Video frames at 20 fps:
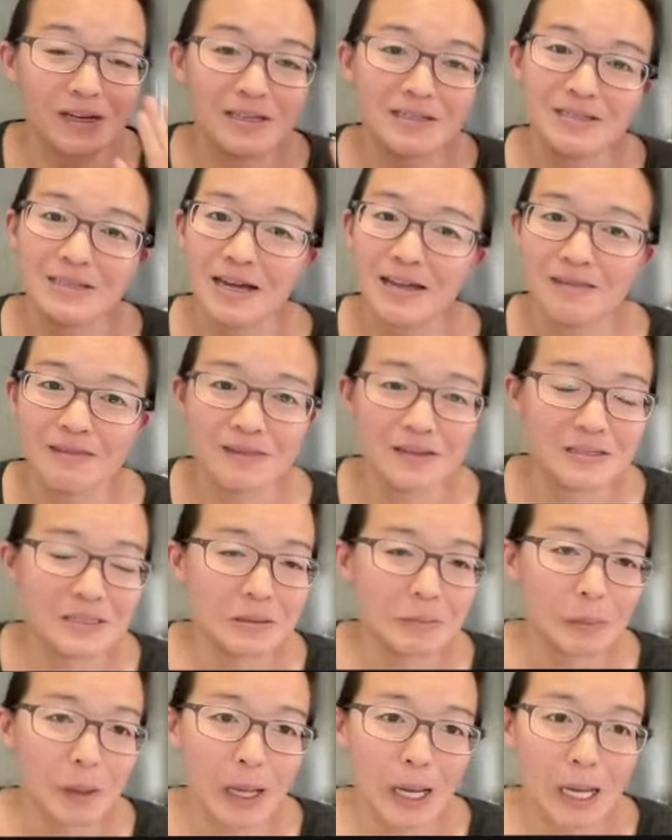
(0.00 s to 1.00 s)
Is that this
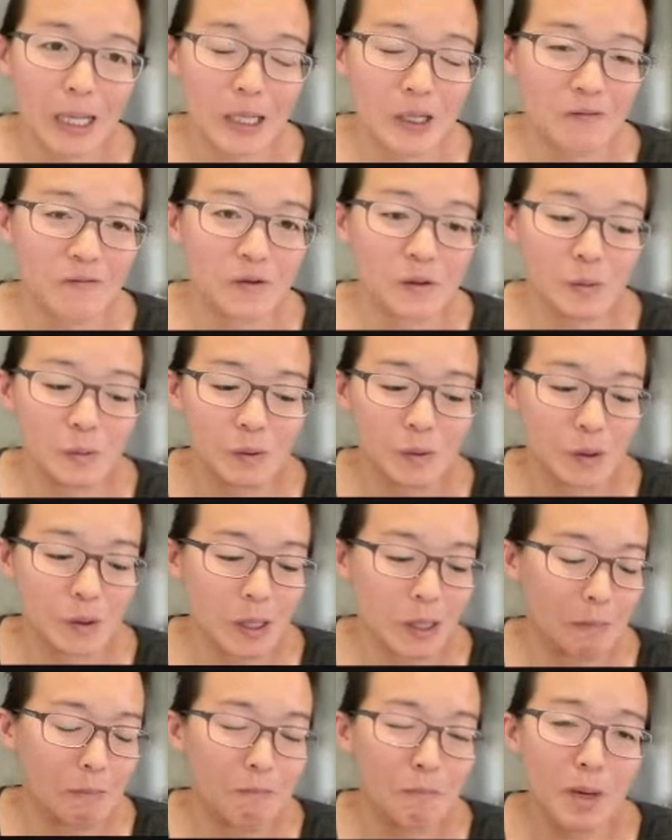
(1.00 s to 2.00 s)
applied if you were
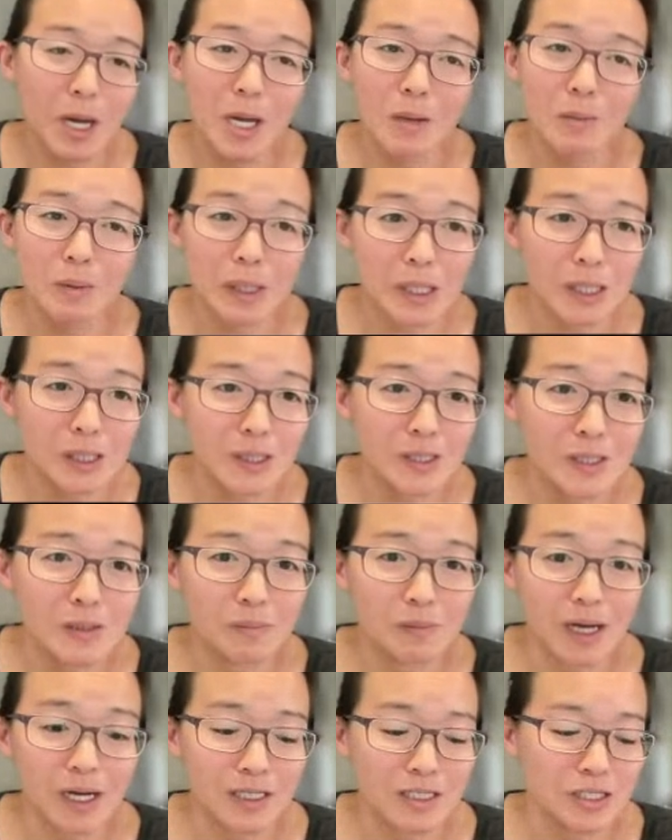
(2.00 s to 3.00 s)
a baby, this
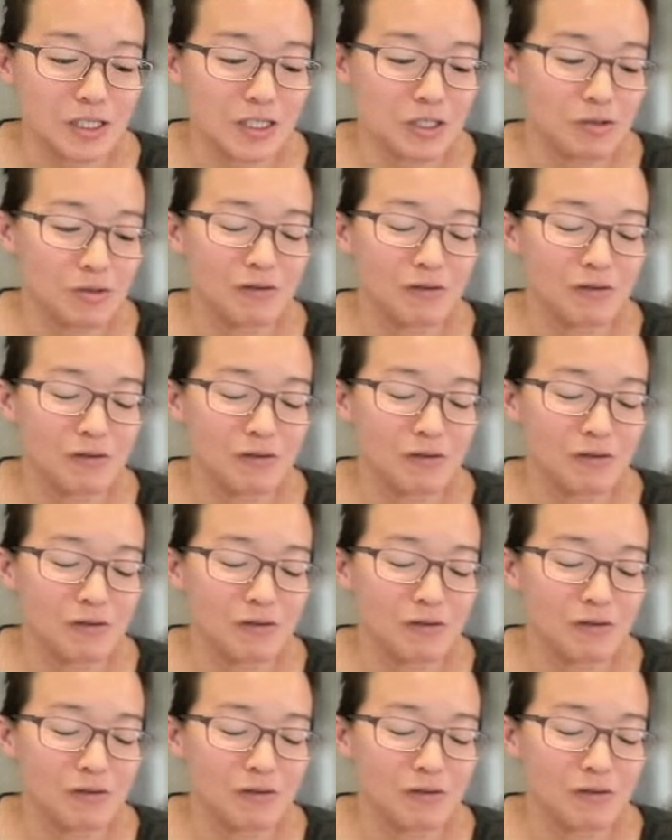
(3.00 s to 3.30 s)
applied to you.